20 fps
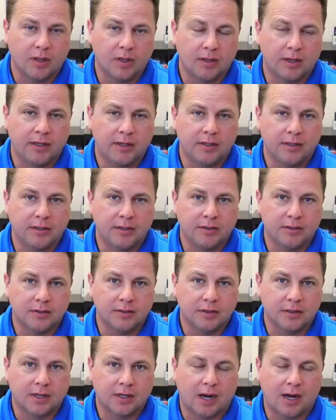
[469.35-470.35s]

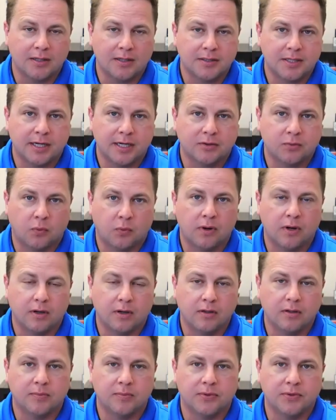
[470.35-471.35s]
is contact one
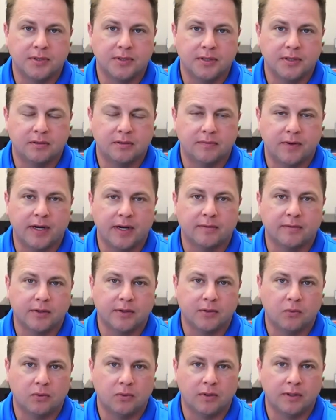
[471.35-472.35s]
hundred percent of
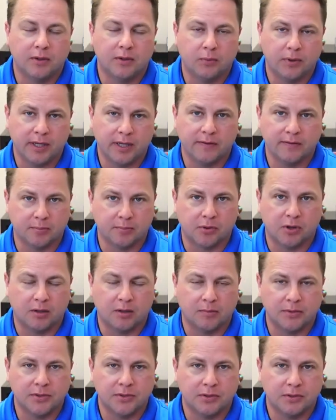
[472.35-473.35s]
everyone that we gave a
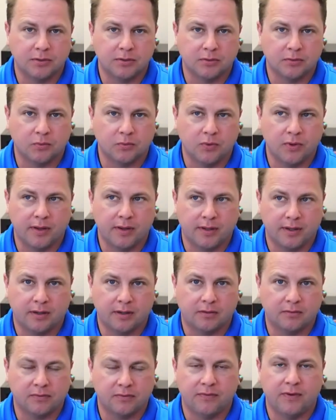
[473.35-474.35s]
promise to
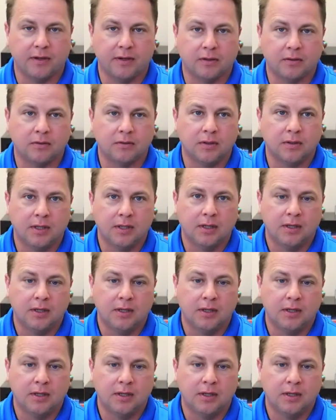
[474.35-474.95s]
without fail.